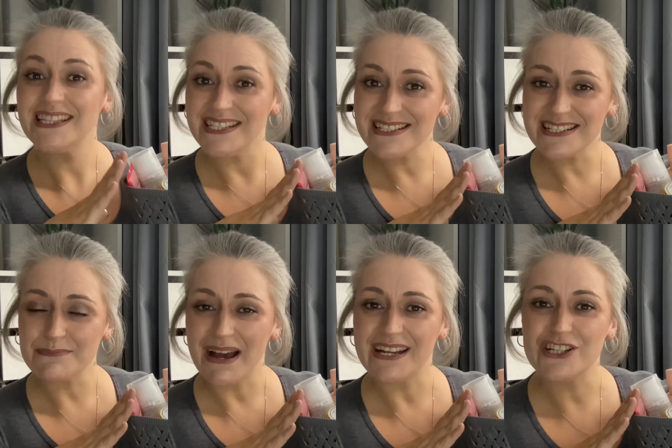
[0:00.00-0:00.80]
This is
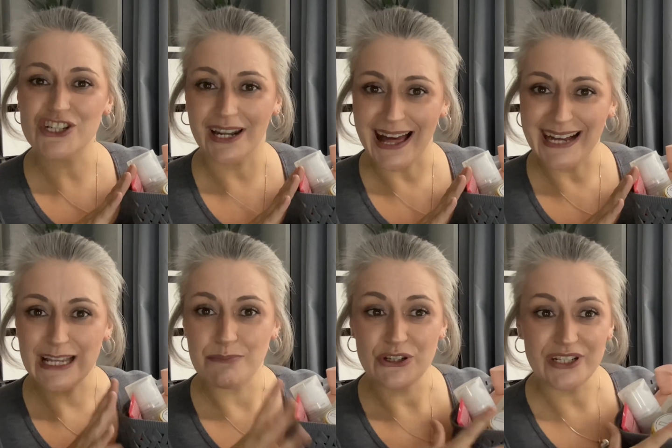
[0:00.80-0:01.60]
my
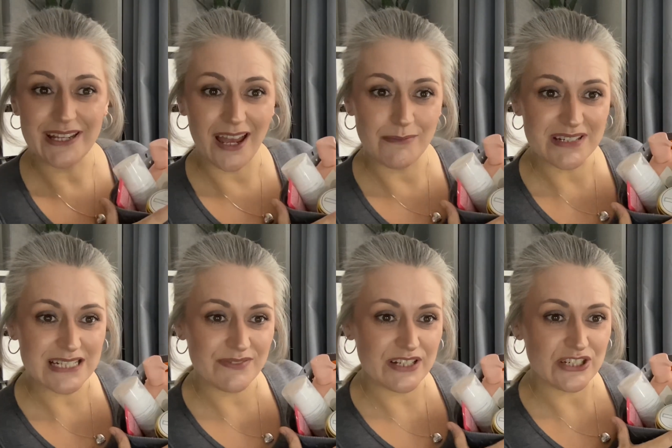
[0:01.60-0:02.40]
July Beauty M
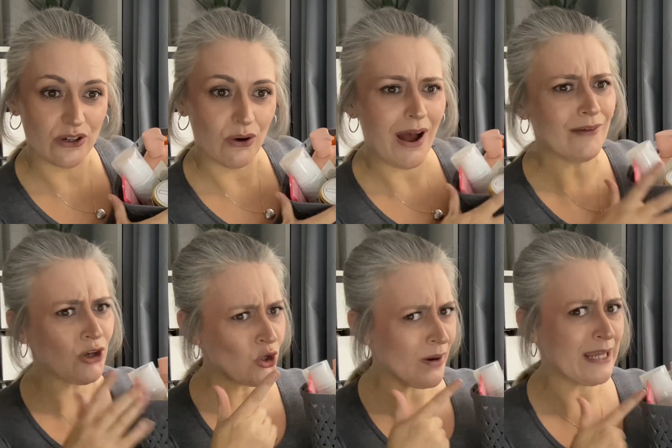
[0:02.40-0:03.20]
Ds video. I've
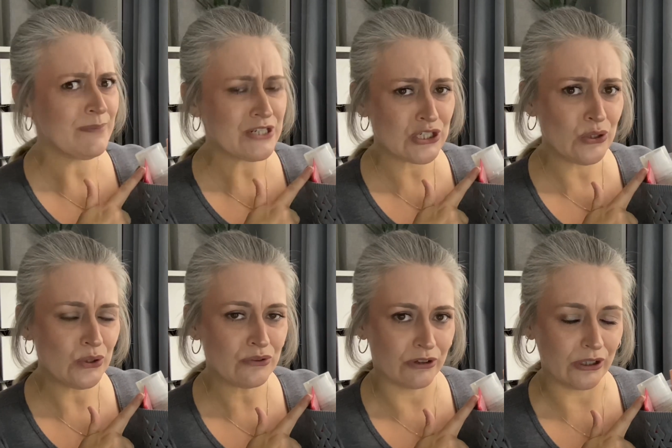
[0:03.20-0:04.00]
got quite a bit to go
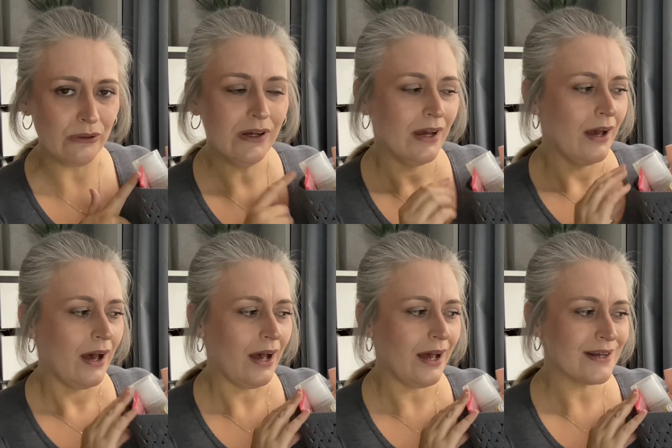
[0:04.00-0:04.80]
through,
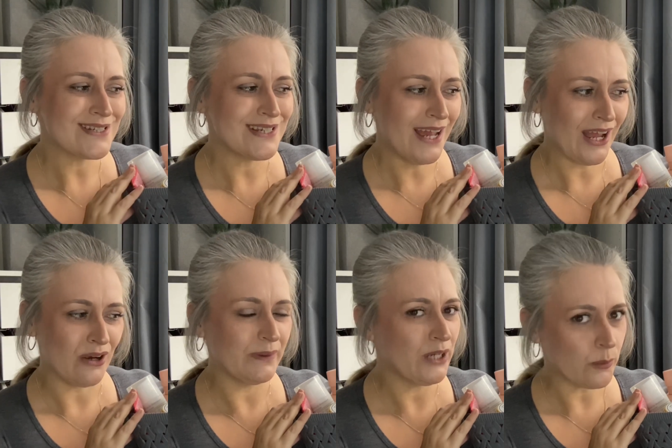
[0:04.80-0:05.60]
and yeah,
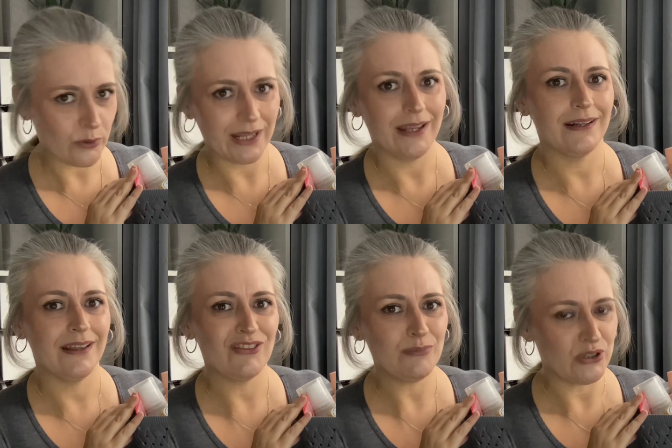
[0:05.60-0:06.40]
we are bringing
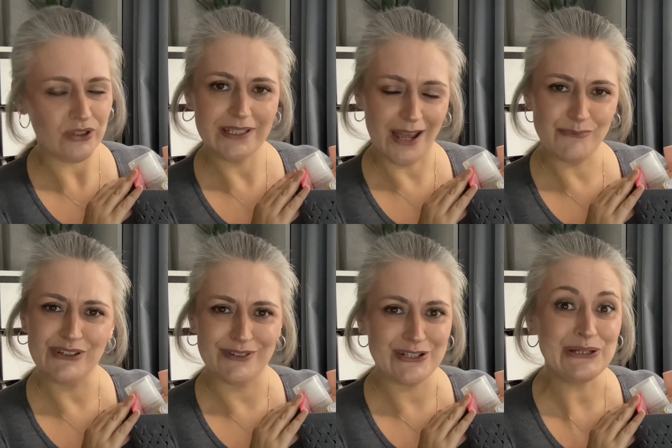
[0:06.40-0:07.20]
the Beauty M
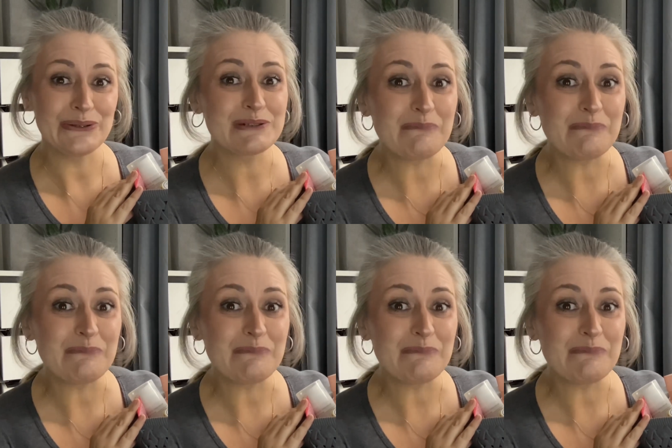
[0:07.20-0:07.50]
D videos